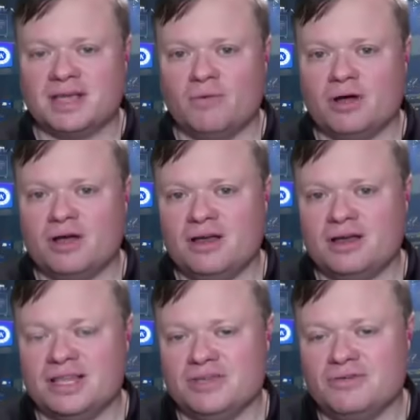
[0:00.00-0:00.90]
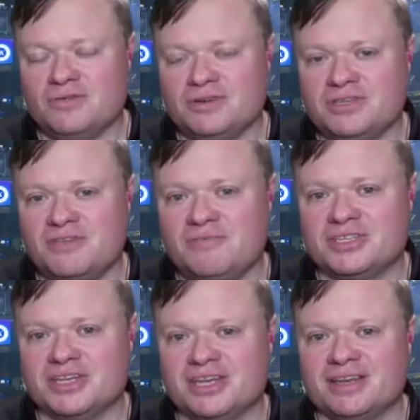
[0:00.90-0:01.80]
walk-on at the University of
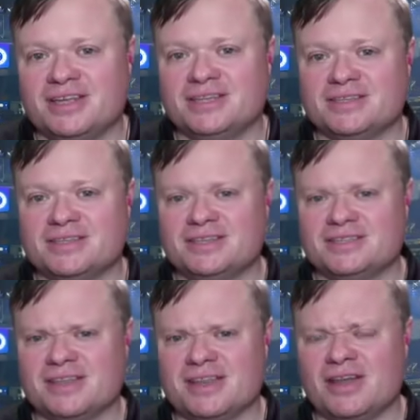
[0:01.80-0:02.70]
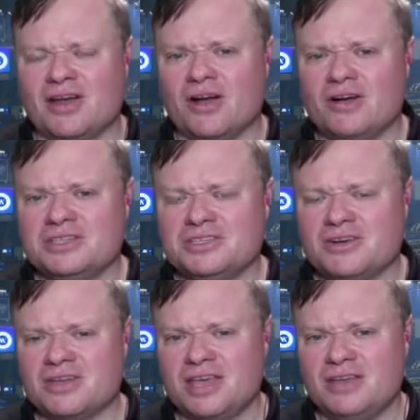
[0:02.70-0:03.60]
Michigan. He's he's an
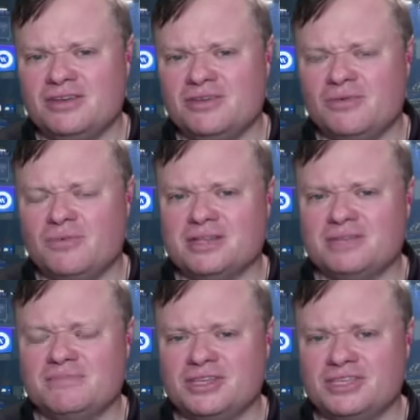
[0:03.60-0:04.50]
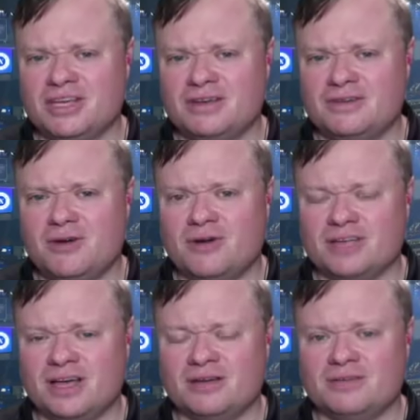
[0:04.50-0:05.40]
Arkansas kid who went to Michigan, walked
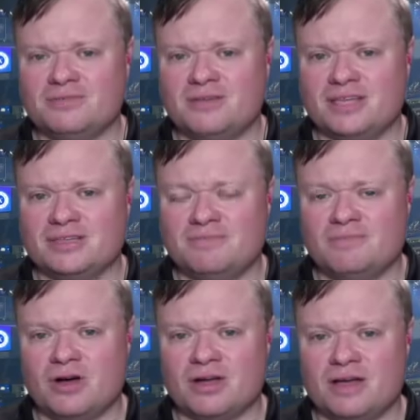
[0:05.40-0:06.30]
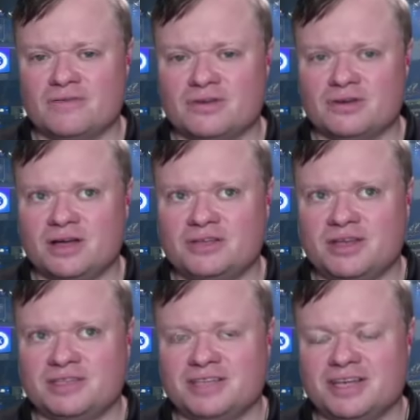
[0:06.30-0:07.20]
on as a walk-on for uh,
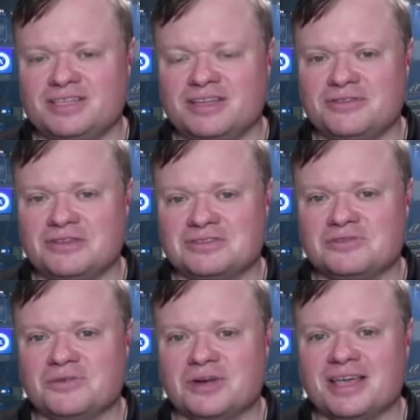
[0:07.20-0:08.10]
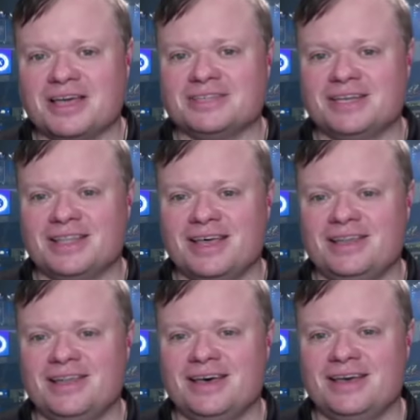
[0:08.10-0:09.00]
2019 and 2020. Yes, and
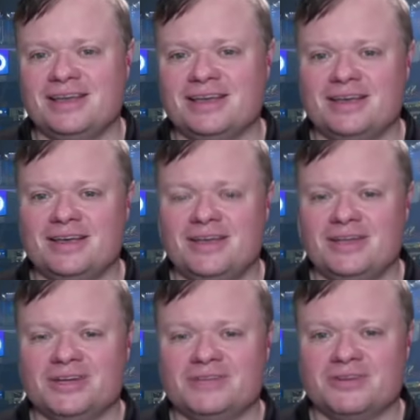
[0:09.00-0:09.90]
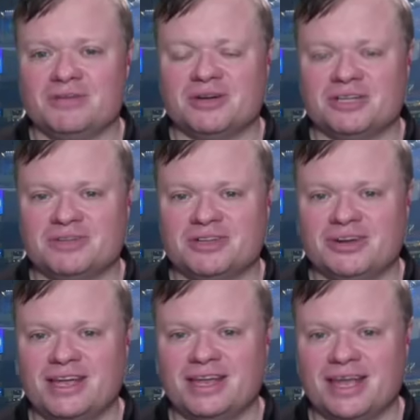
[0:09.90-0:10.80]
then uh, transferred to
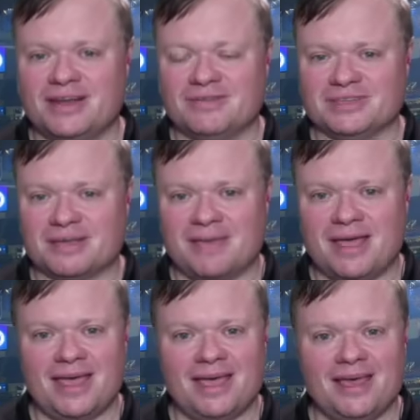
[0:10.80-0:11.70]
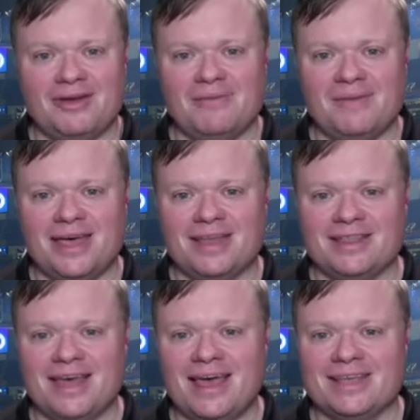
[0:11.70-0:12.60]
Presbyterian, and it was like, man, oh man,
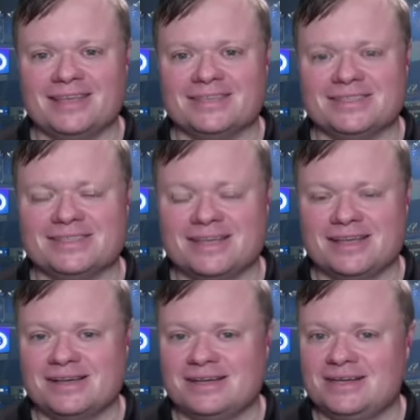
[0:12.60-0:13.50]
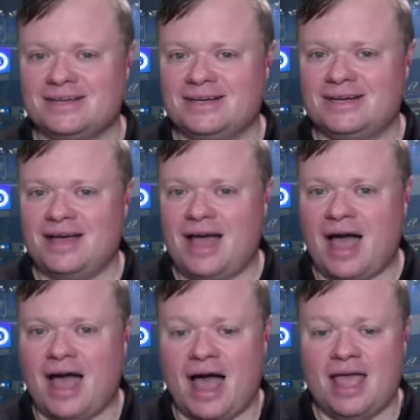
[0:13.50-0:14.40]
that is.
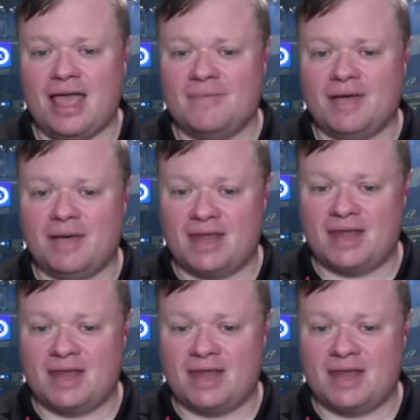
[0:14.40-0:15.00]
I, am. I mean,